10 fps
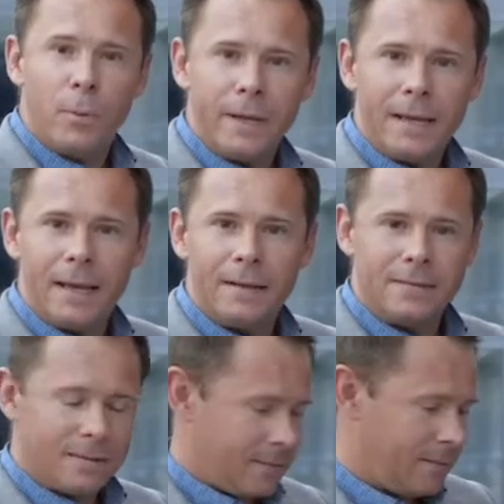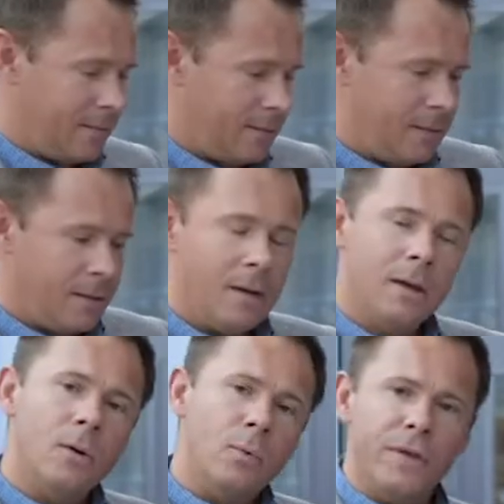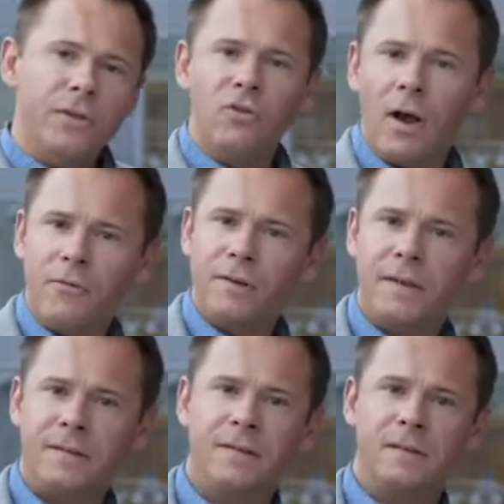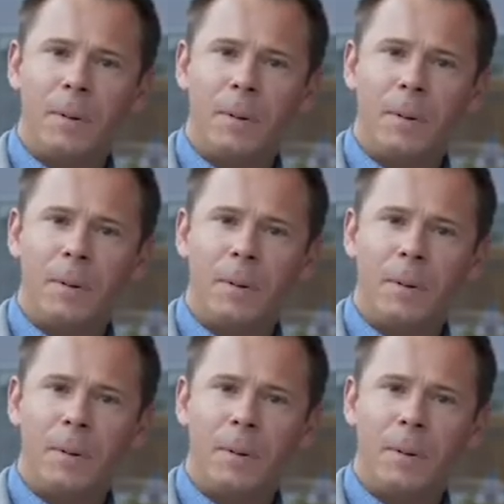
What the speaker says: body kit. Within the driver assistance